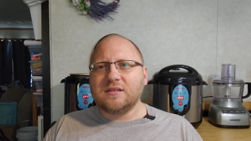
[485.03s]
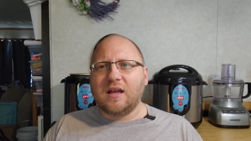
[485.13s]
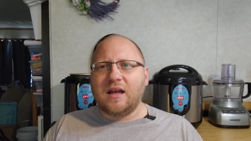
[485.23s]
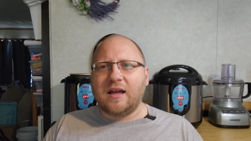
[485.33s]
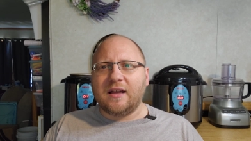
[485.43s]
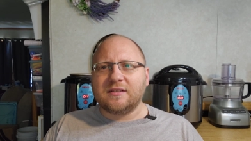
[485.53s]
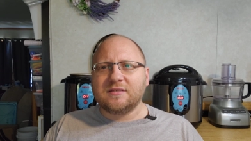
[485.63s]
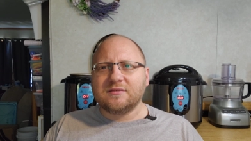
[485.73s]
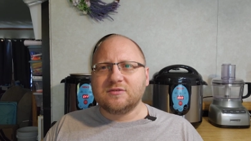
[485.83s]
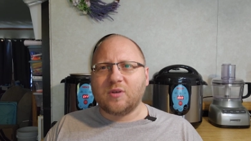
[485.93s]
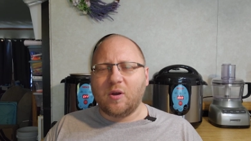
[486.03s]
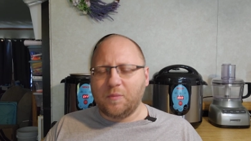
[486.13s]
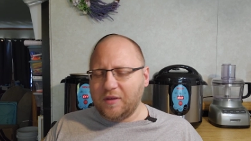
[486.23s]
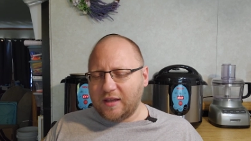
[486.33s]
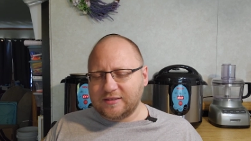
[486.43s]
Uh, so I
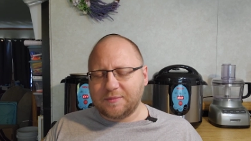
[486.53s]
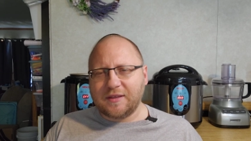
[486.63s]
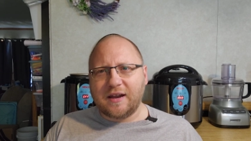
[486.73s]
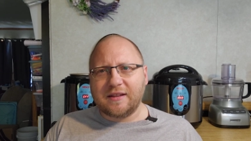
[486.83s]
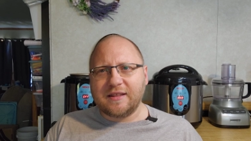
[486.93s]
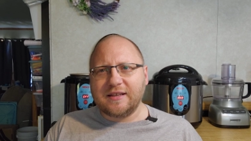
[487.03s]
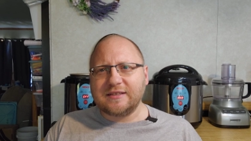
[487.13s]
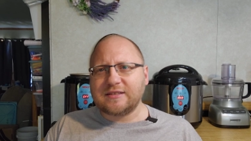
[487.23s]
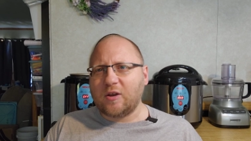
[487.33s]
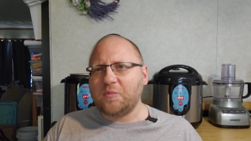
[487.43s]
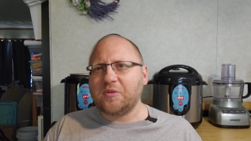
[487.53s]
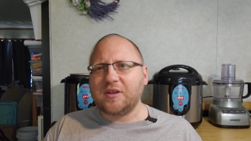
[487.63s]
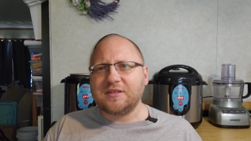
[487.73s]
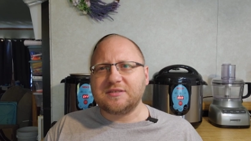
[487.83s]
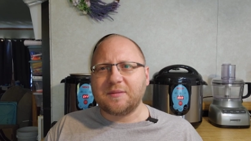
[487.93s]
hope you got something out of this. I hope you're
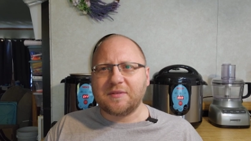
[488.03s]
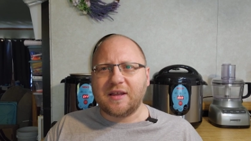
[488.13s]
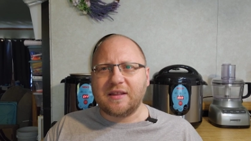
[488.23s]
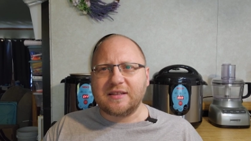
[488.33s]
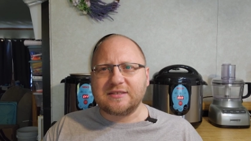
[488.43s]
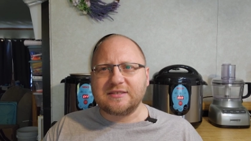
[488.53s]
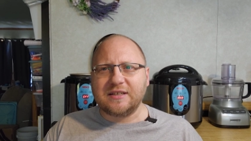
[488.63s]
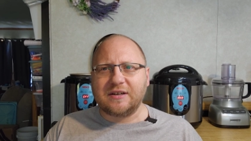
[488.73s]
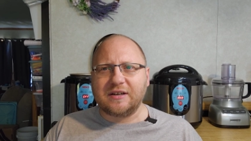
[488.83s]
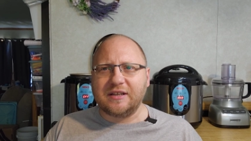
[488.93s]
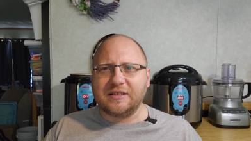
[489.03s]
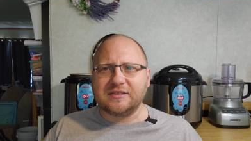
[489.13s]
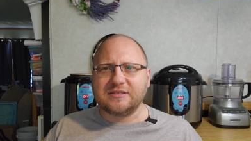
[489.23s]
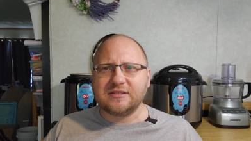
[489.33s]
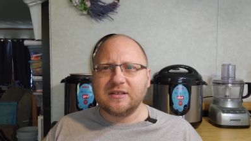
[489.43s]
getting something out of this
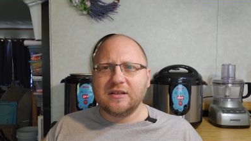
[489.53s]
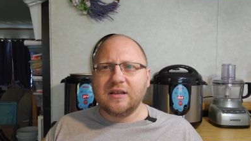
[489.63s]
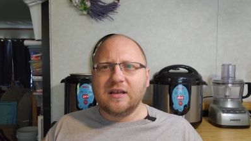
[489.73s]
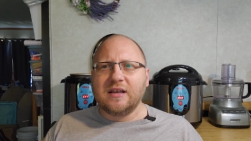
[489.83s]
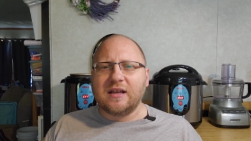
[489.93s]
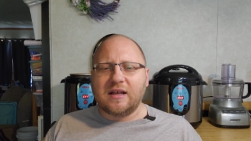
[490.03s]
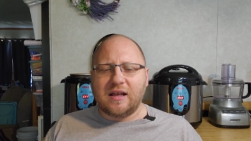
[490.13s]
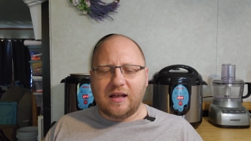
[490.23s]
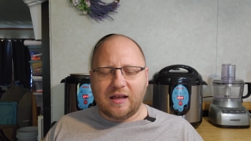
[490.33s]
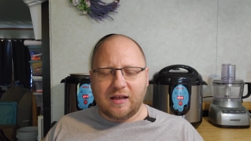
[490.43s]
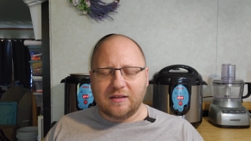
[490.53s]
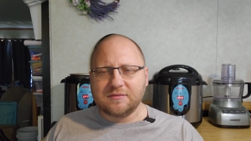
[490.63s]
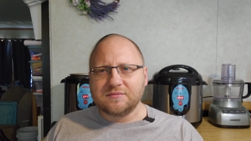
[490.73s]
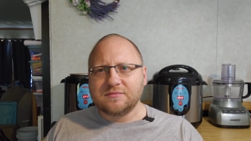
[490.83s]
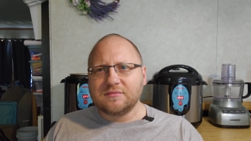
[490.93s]
series. Uh,
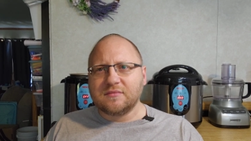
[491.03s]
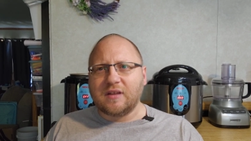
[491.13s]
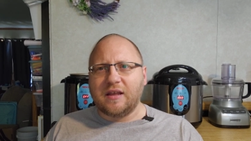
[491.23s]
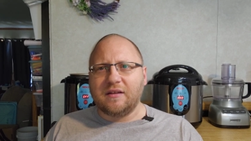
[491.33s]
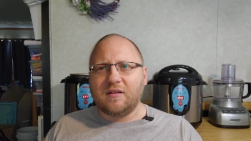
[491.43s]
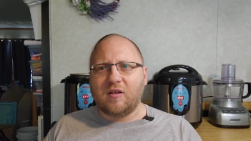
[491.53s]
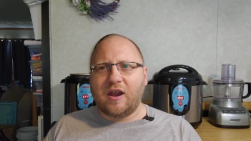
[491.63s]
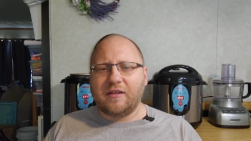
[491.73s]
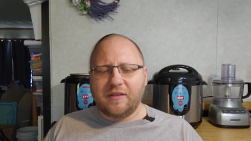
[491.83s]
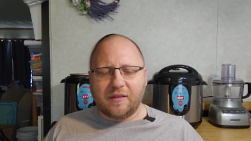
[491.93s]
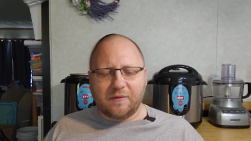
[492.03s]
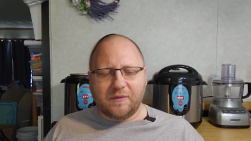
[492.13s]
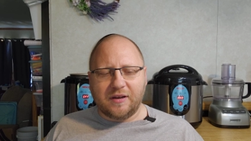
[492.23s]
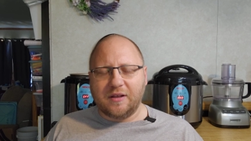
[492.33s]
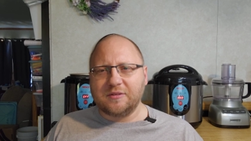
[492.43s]
and out of the other
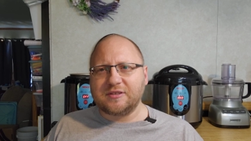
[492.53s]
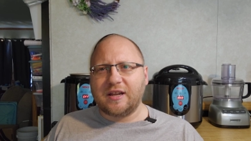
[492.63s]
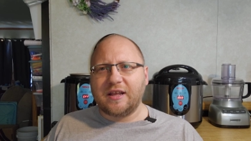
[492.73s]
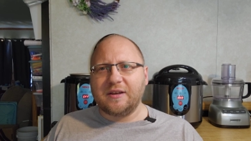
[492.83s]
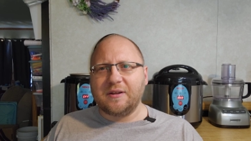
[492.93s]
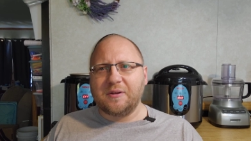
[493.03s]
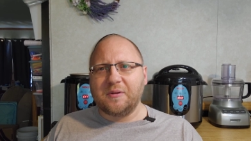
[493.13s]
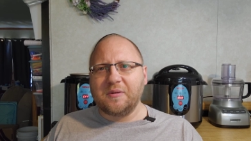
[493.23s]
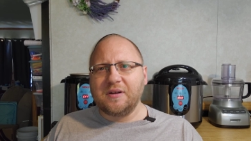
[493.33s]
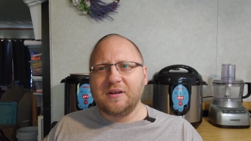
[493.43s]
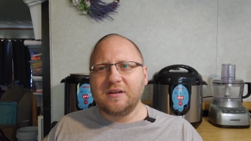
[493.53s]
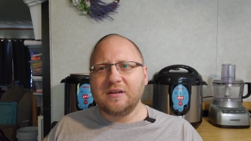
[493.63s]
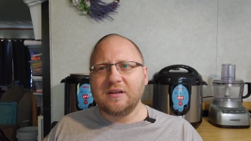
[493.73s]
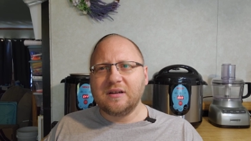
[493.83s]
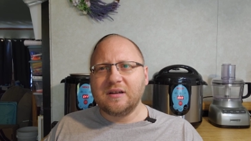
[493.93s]
videos that I do.
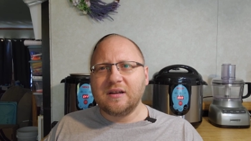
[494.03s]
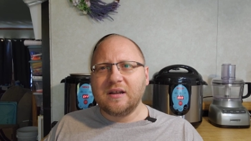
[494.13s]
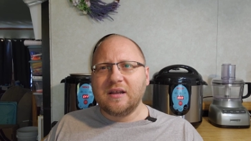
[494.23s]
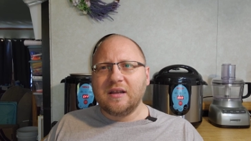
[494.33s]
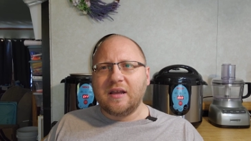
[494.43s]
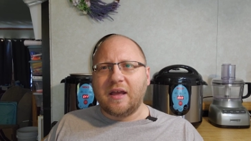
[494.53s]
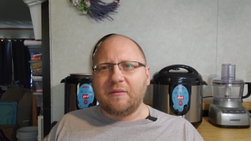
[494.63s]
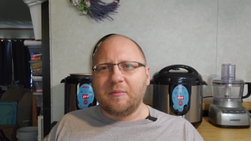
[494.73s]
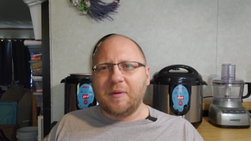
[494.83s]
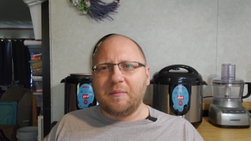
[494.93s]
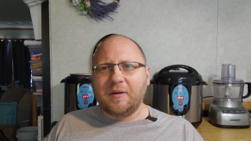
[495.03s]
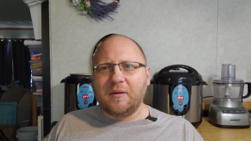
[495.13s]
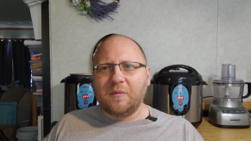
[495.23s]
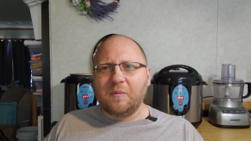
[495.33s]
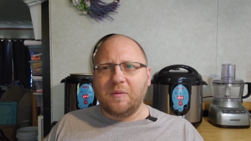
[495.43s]
And
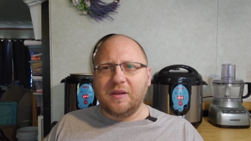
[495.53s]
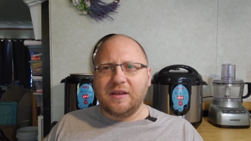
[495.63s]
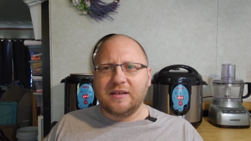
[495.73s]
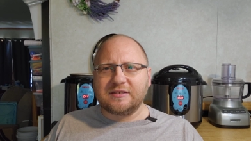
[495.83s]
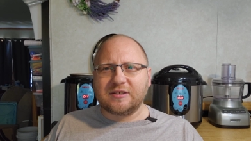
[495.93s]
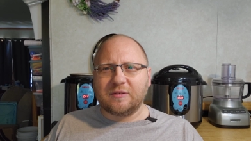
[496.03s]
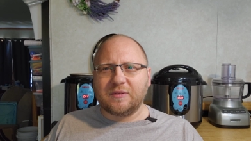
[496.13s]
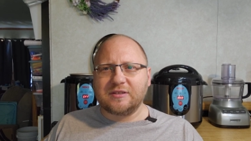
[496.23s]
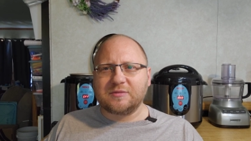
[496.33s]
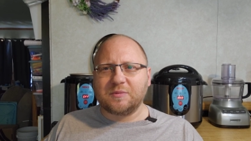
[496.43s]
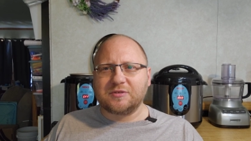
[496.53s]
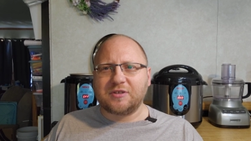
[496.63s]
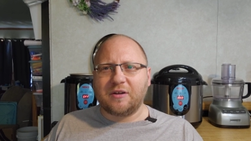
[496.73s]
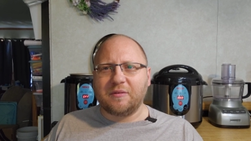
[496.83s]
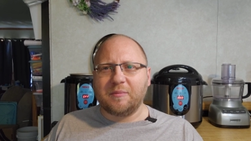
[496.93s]
remember, we, his servants, will
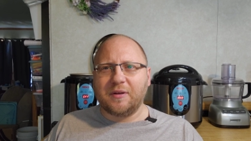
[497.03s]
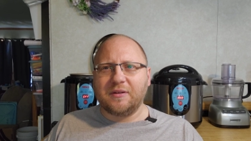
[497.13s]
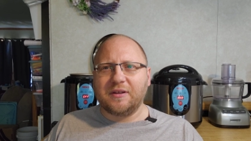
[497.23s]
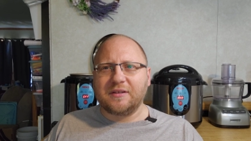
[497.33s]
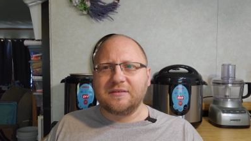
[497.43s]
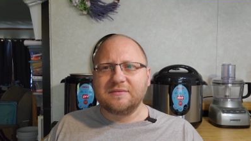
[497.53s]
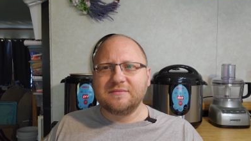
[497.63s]
start rebuilding.